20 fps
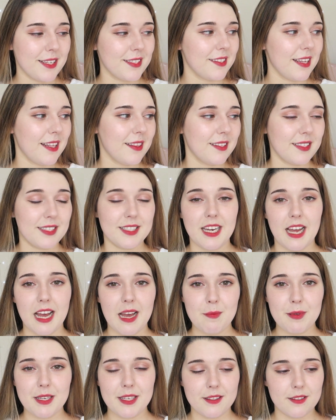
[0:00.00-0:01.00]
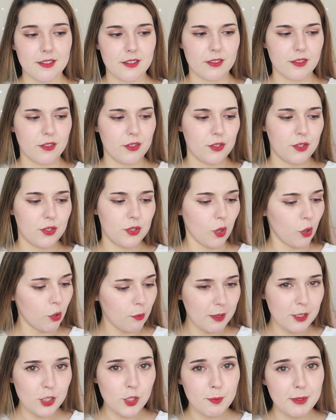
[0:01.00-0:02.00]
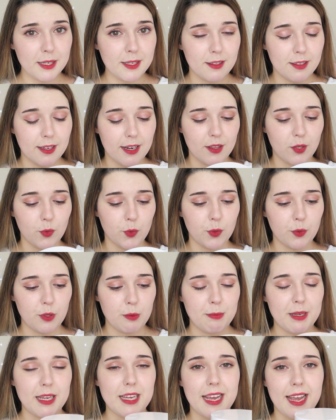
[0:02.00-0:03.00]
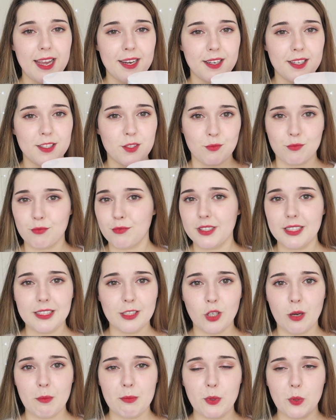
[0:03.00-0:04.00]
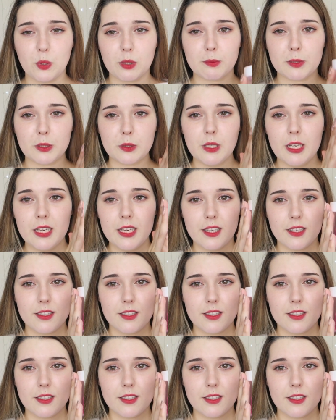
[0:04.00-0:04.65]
is that this tub is so much bigger than I thought it would be, and it's really not portable.